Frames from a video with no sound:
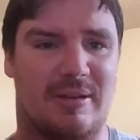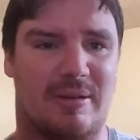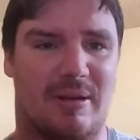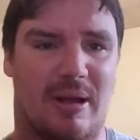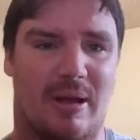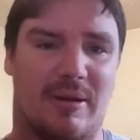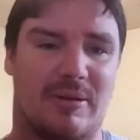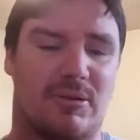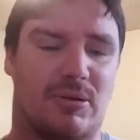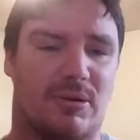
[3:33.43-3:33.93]

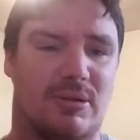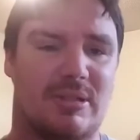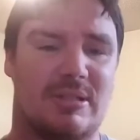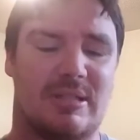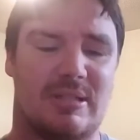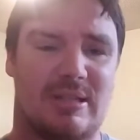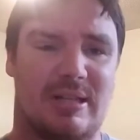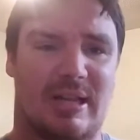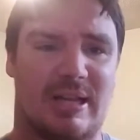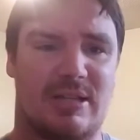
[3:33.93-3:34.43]
of course,
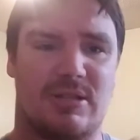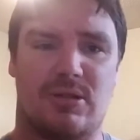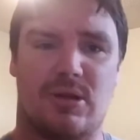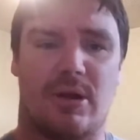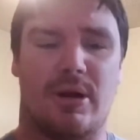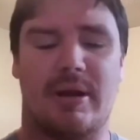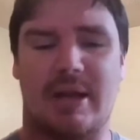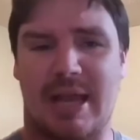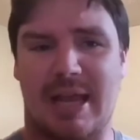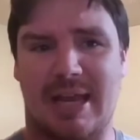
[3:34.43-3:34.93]
like
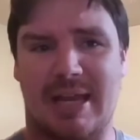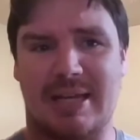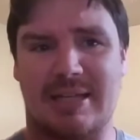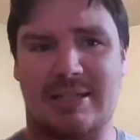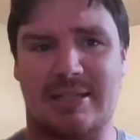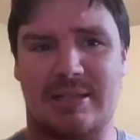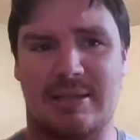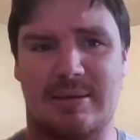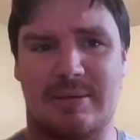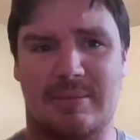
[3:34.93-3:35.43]
Jonah
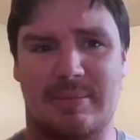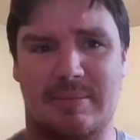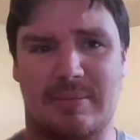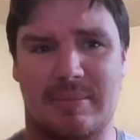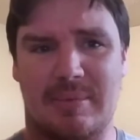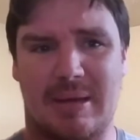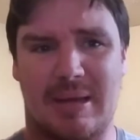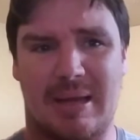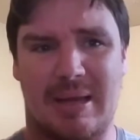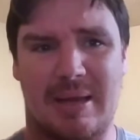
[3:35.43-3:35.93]
Hex
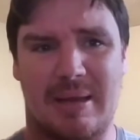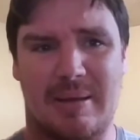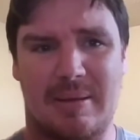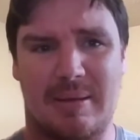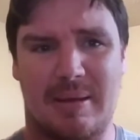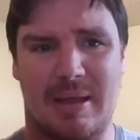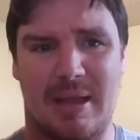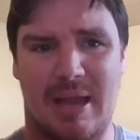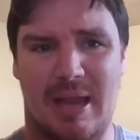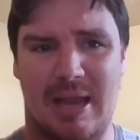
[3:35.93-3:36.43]

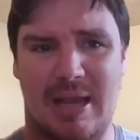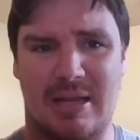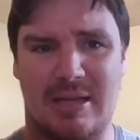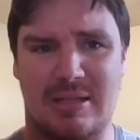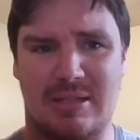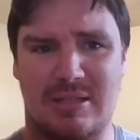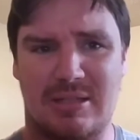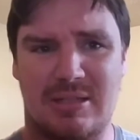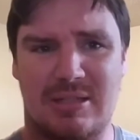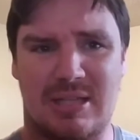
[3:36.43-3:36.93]

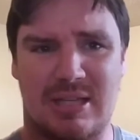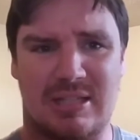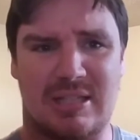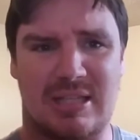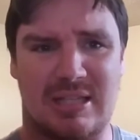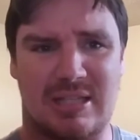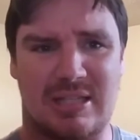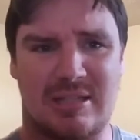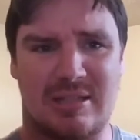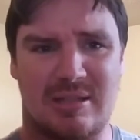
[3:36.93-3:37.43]
and
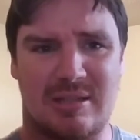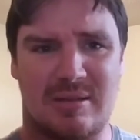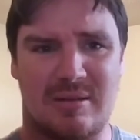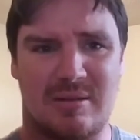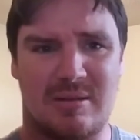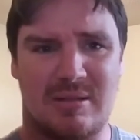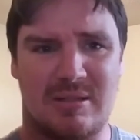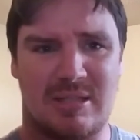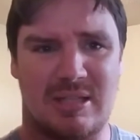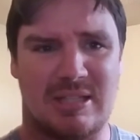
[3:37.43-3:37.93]
Justice
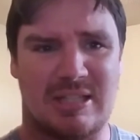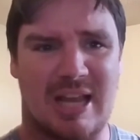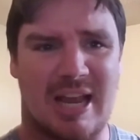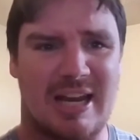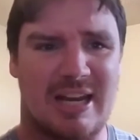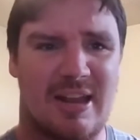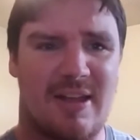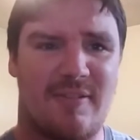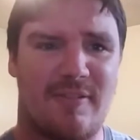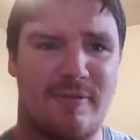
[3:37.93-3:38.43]

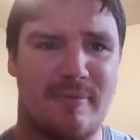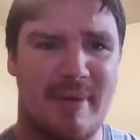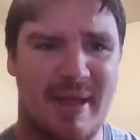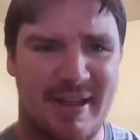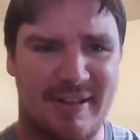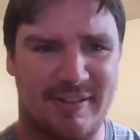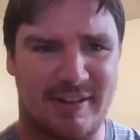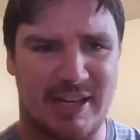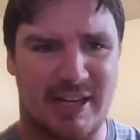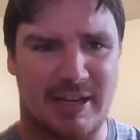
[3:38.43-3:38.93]
Society of
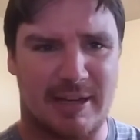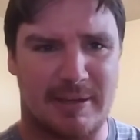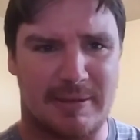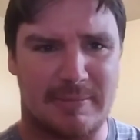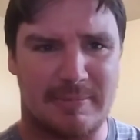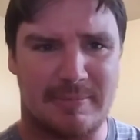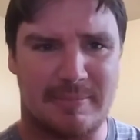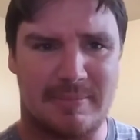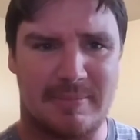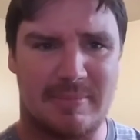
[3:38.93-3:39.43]
America.
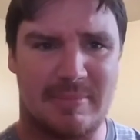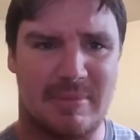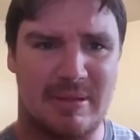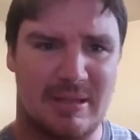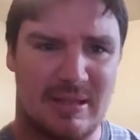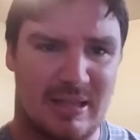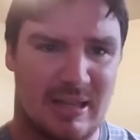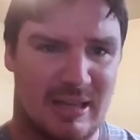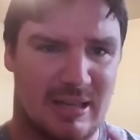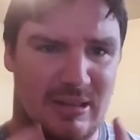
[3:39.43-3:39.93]

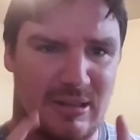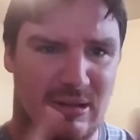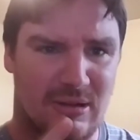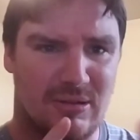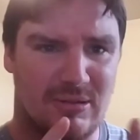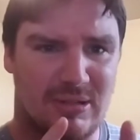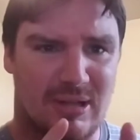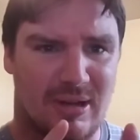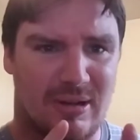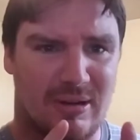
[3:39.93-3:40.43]

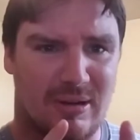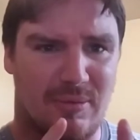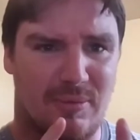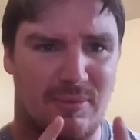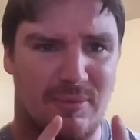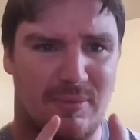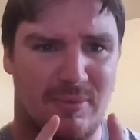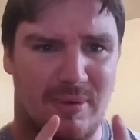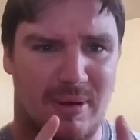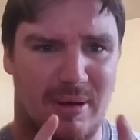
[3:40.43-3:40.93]
Those are the
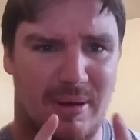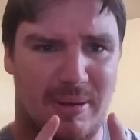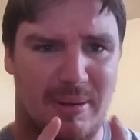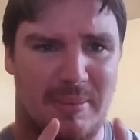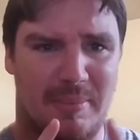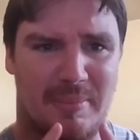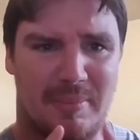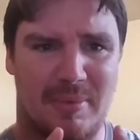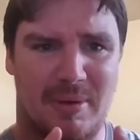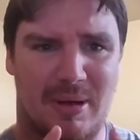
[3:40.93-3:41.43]

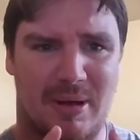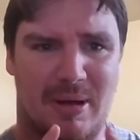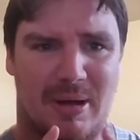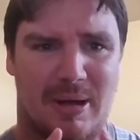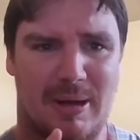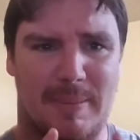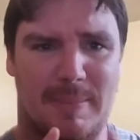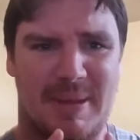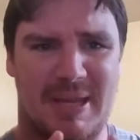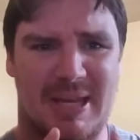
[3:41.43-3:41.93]

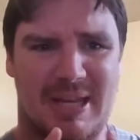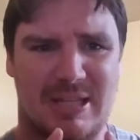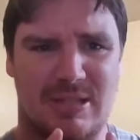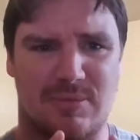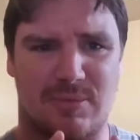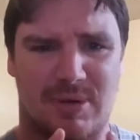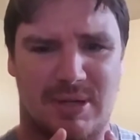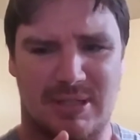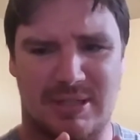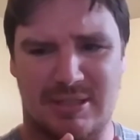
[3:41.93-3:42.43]
biggest
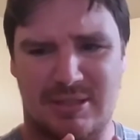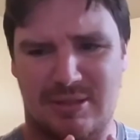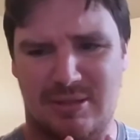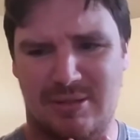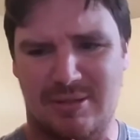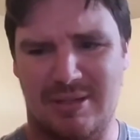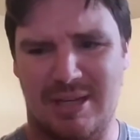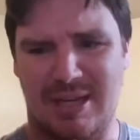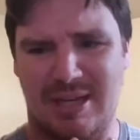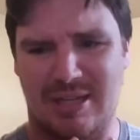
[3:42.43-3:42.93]
ones
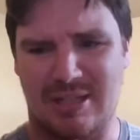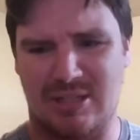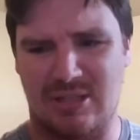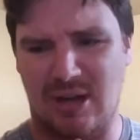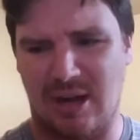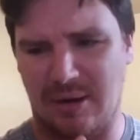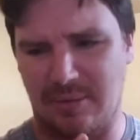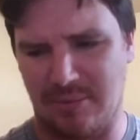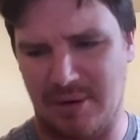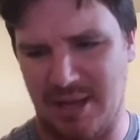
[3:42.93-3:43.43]
you need to
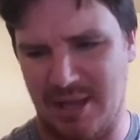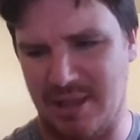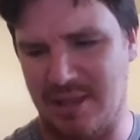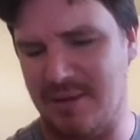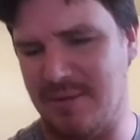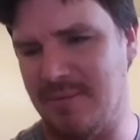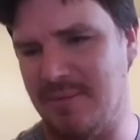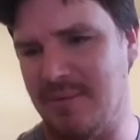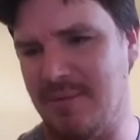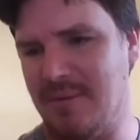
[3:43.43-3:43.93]
start with.
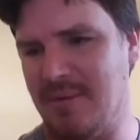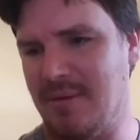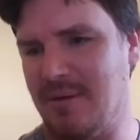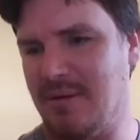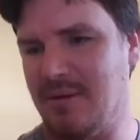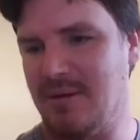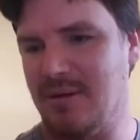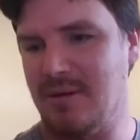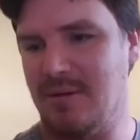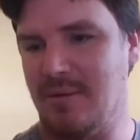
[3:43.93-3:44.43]

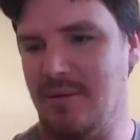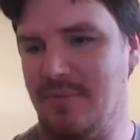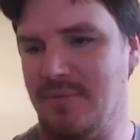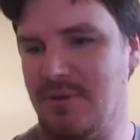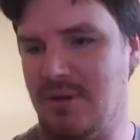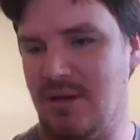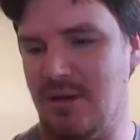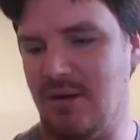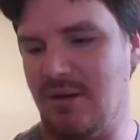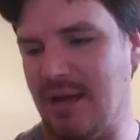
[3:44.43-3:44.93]

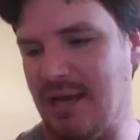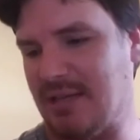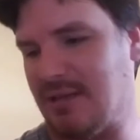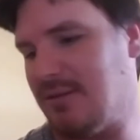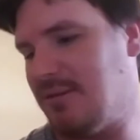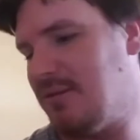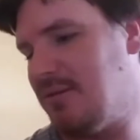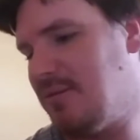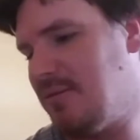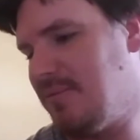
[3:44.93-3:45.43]
You don't have to
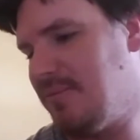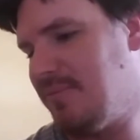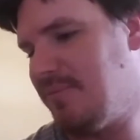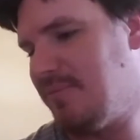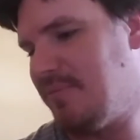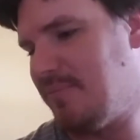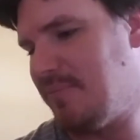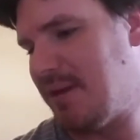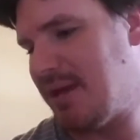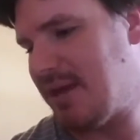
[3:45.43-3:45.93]

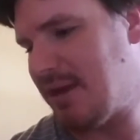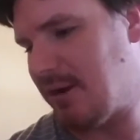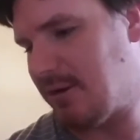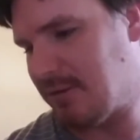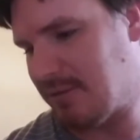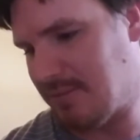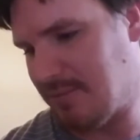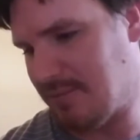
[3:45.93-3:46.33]
be all